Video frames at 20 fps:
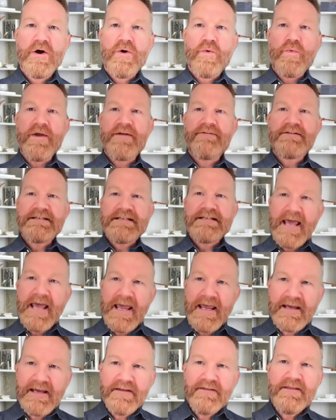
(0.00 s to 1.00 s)
We've
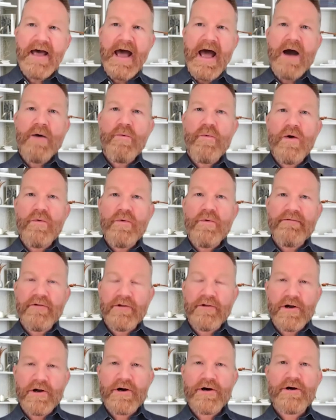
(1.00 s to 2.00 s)
taken what we've
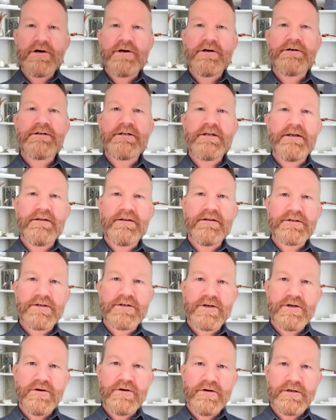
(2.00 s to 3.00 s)
learned in the
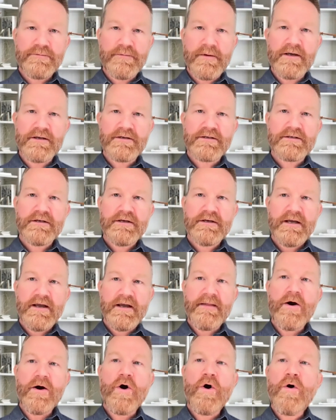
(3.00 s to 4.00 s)
security space
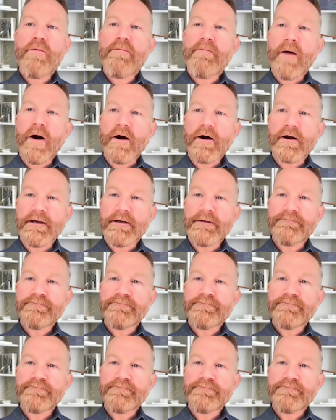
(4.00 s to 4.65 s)
in the home market,